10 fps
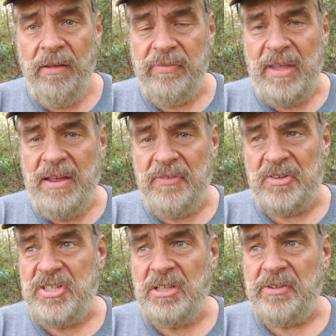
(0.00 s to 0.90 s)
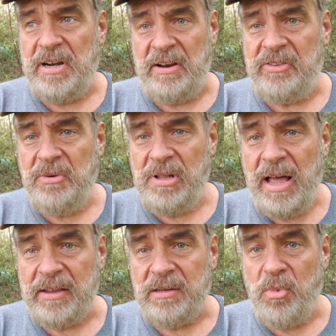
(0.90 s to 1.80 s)
They have their children out at 2
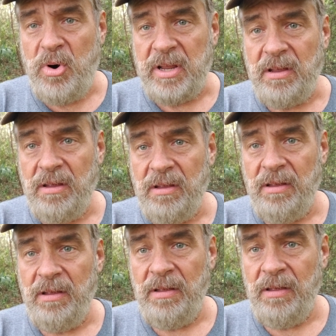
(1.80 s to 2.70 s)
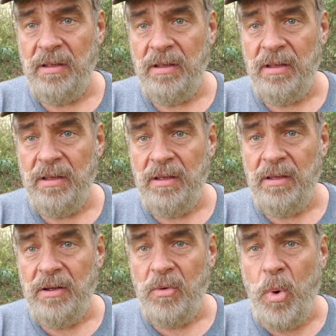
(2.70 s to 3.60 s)
o'clock in the morning.
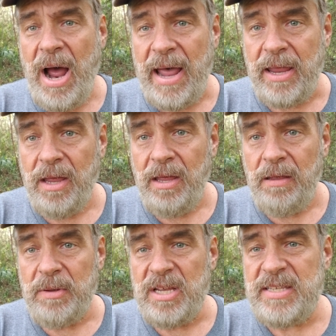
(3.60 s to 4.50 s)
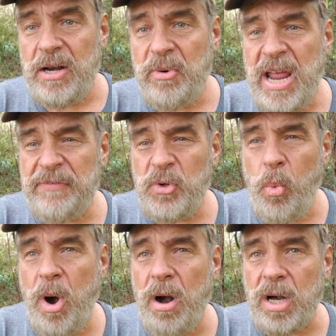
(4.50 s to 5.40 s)
Why? Because they don't have to
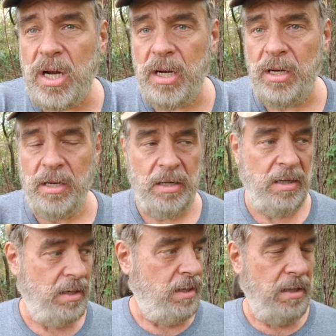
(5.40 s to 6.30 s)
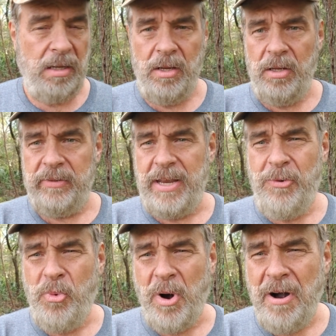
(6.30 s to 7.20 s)
work. They
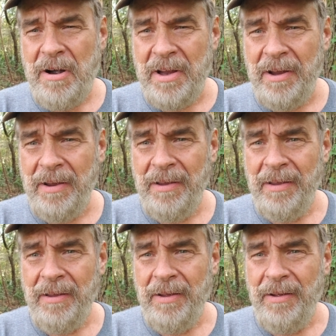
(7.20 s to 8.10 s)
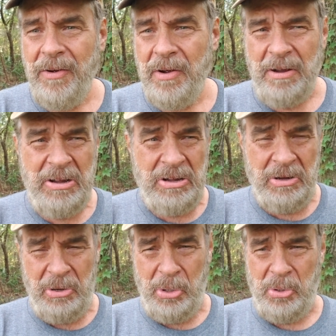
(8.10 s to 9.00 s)
don't work.
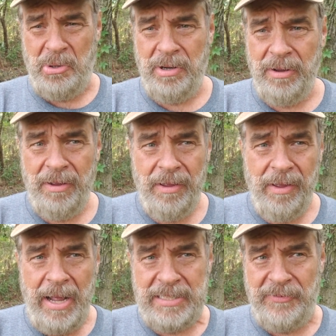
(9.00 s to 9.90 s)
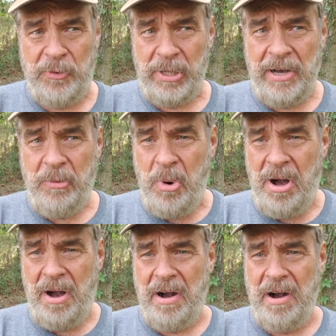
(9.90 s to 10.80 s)
Ooh, that's a 4-letter
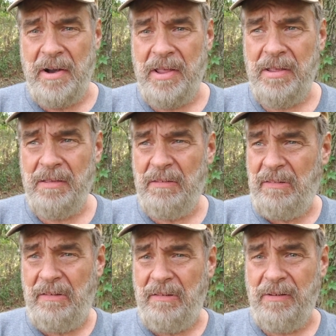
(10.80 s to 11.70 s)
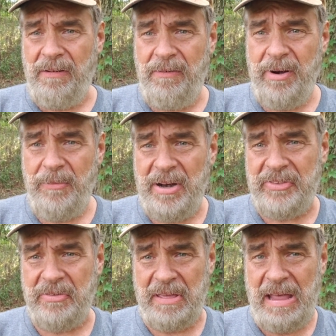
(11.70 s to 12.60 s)
word. Ooh, we don't want
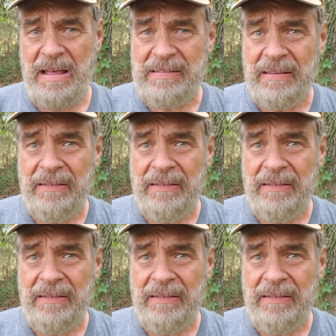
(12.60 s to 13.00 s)
to do that.